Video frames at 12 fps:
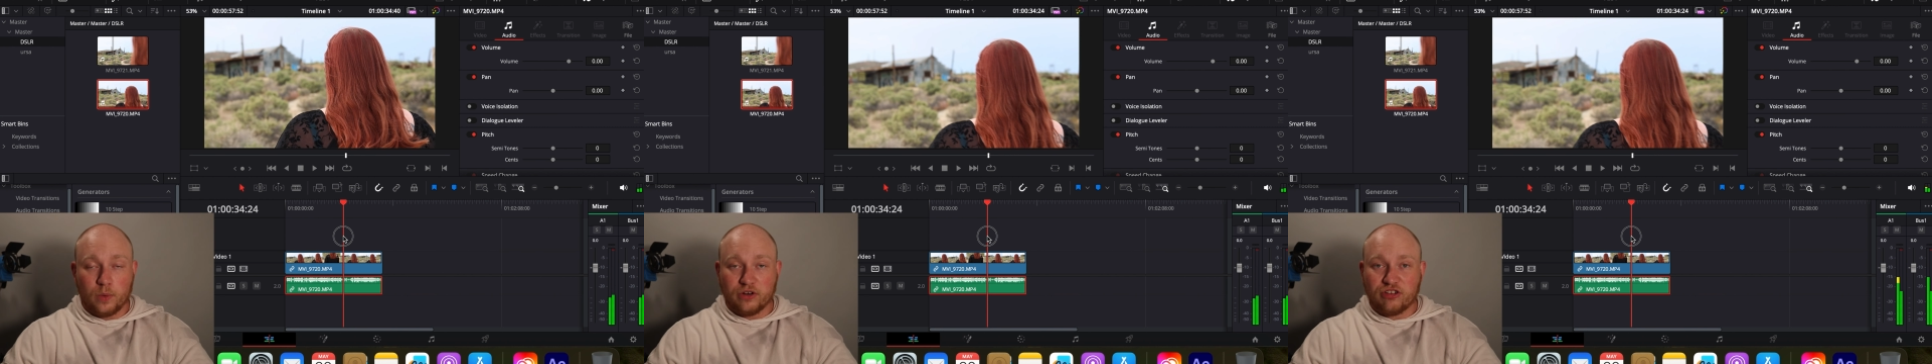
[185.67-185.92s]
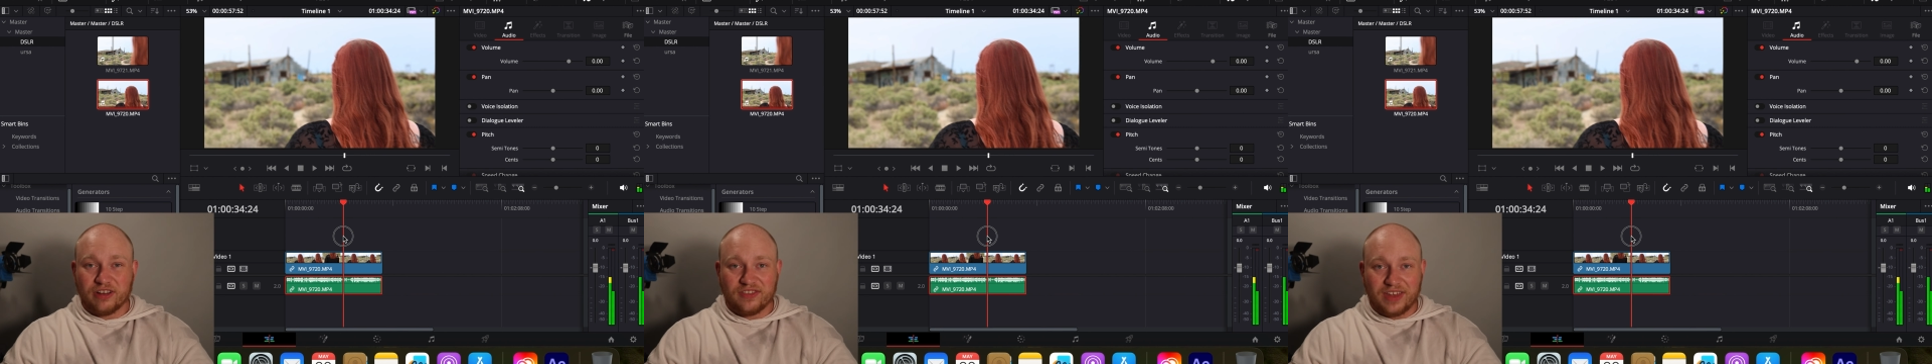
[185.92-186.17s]

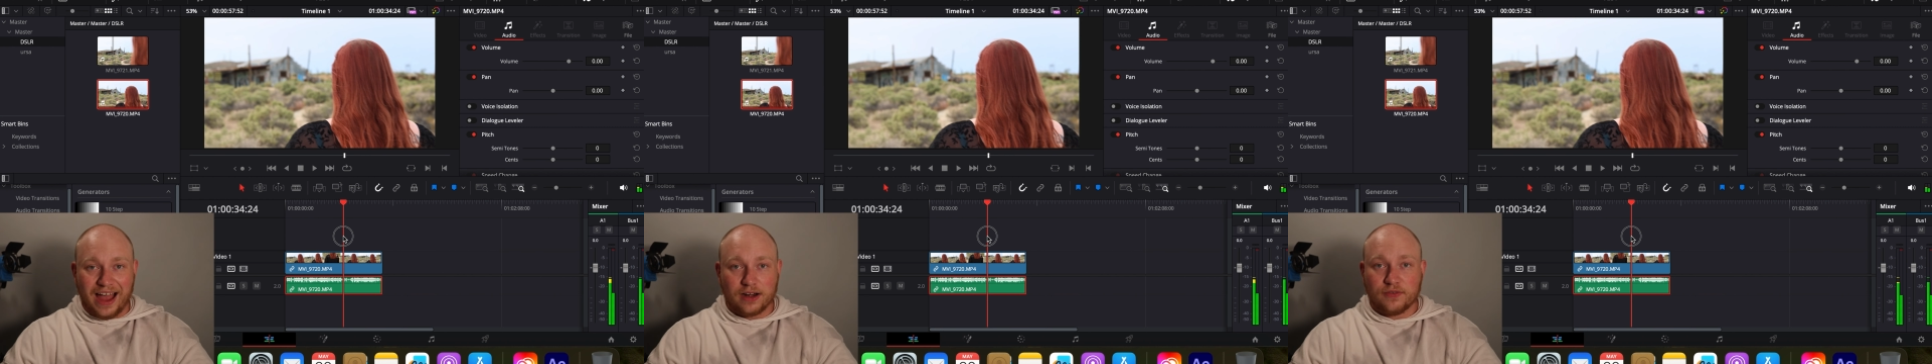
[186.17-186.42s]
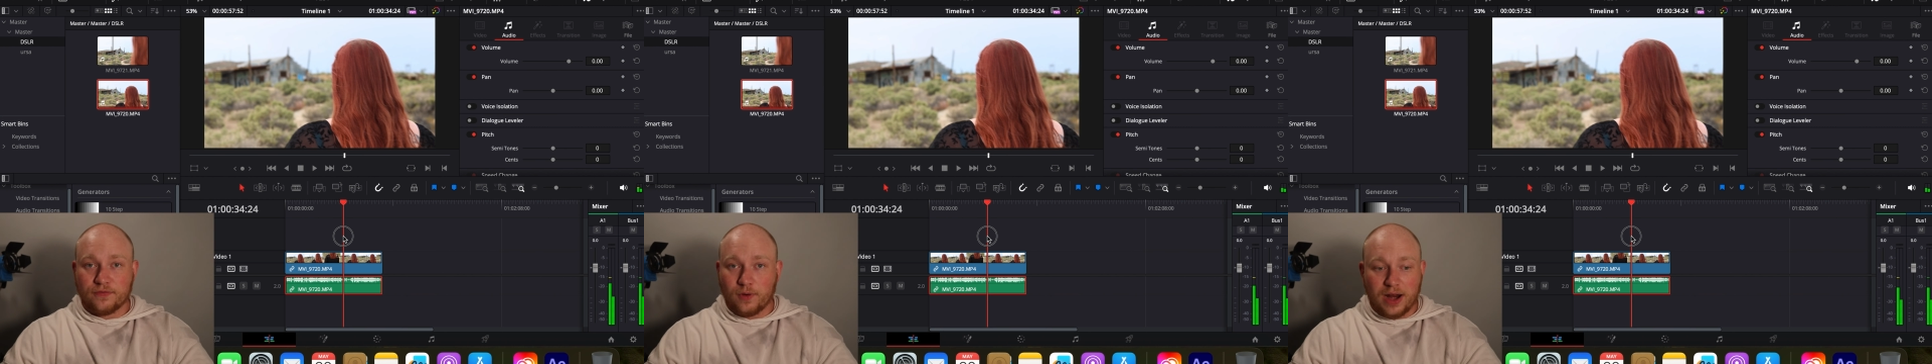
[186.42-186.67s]
which
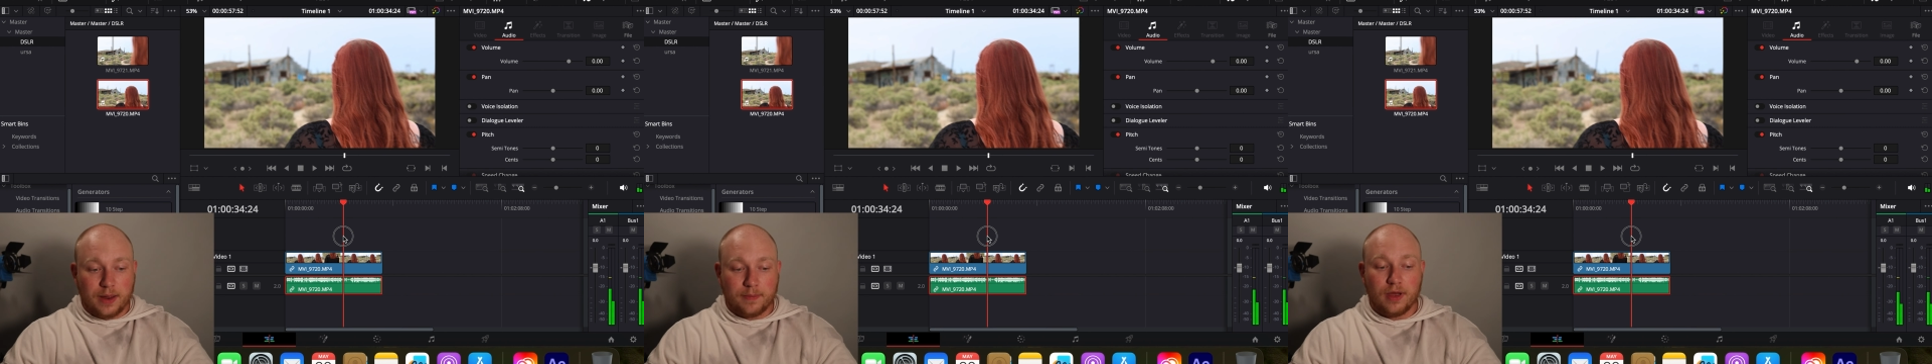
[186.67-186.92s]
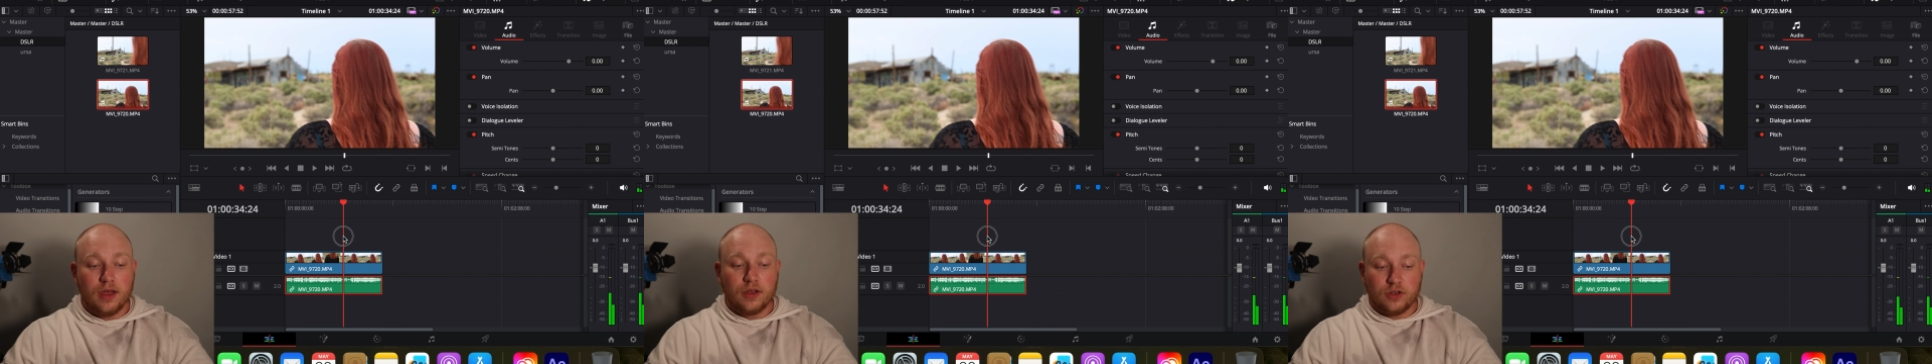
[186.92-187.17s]
exact
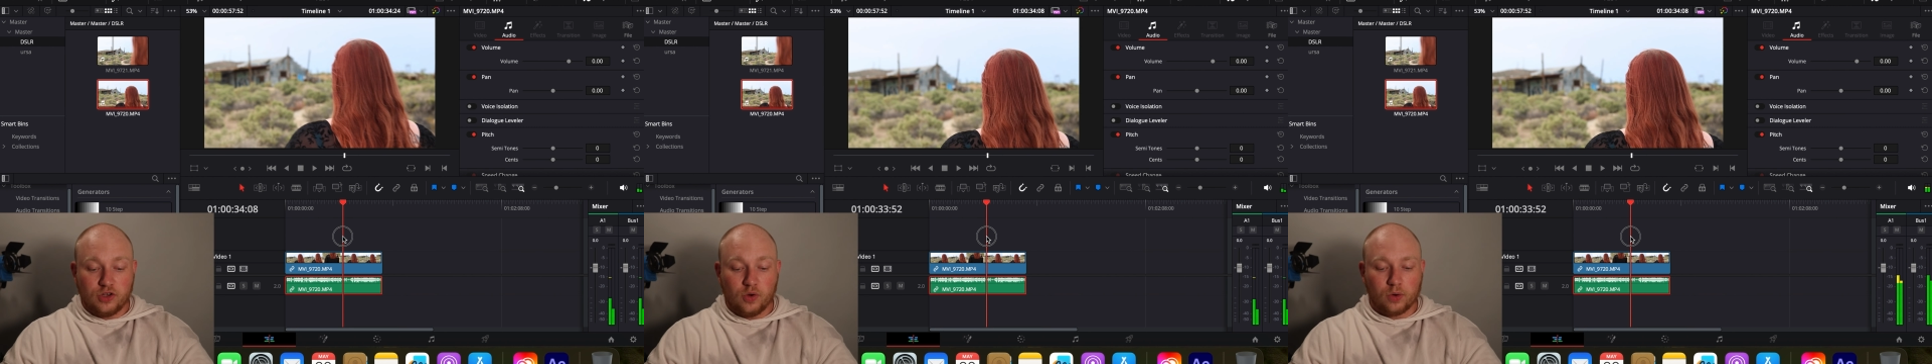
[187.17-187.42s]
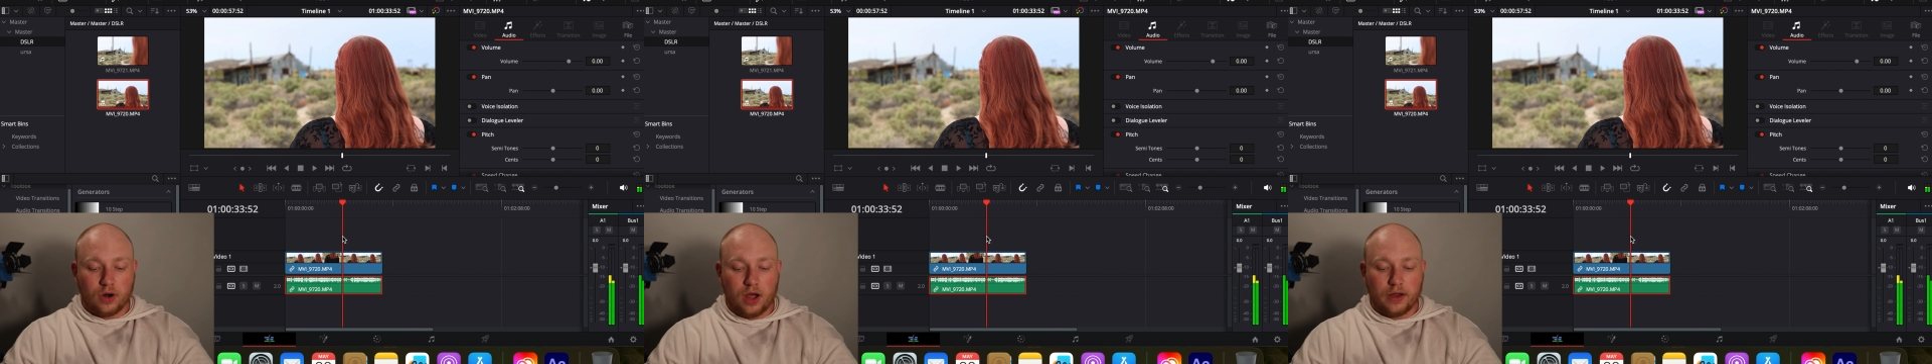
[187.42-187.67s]
frame
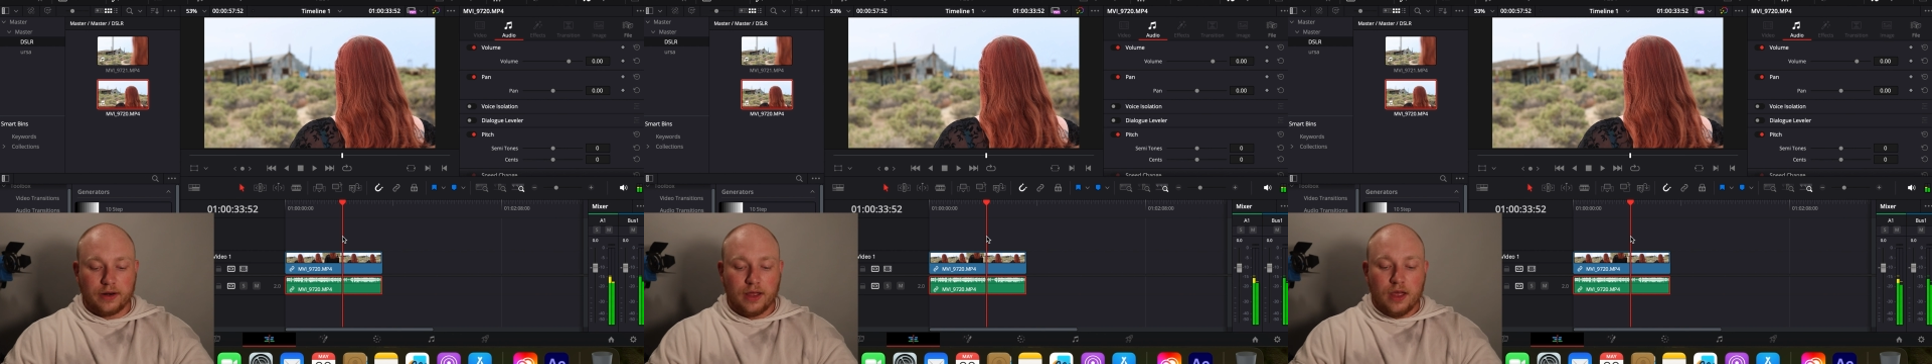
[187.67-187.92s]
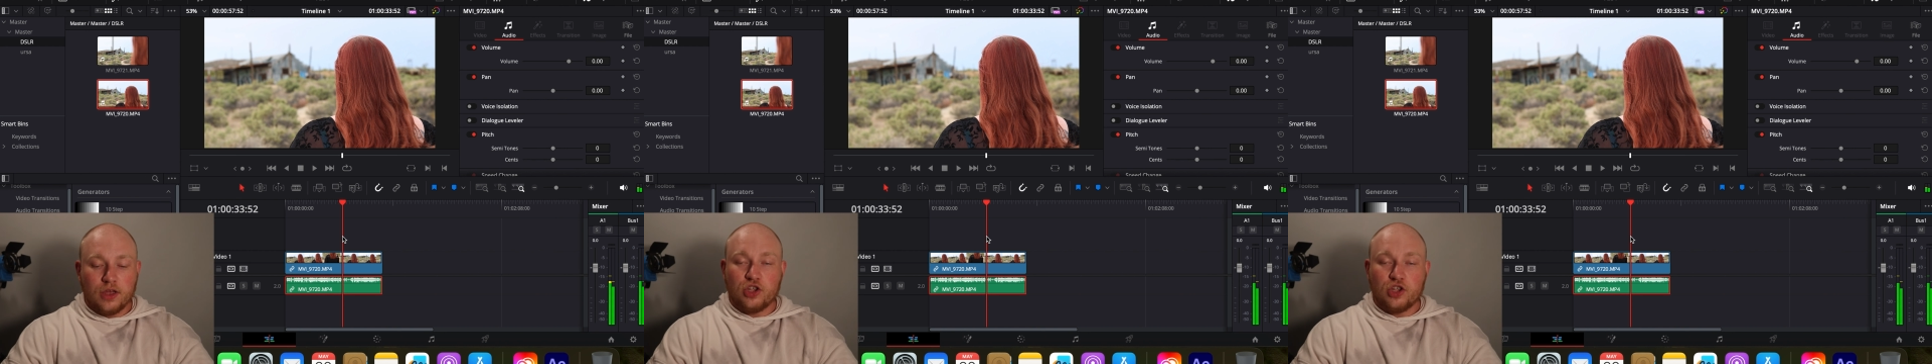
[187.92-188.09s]
you're on.